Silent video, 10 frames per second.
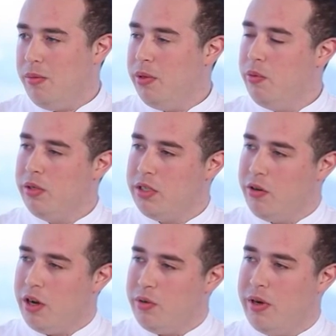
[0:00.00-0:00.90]
And then once I
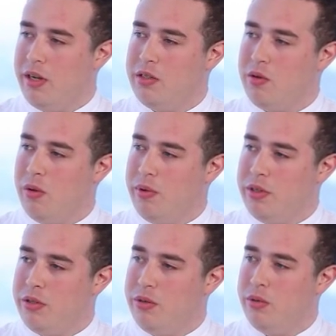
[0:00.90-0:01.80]
graduated high school, I went
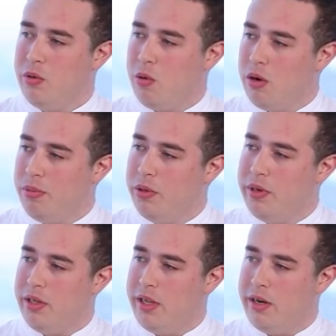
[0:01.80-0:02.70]
to Le Cordon Bleu
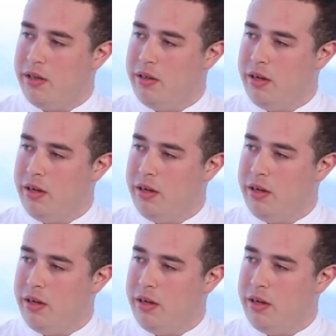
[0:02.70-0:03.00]
in Atlanta.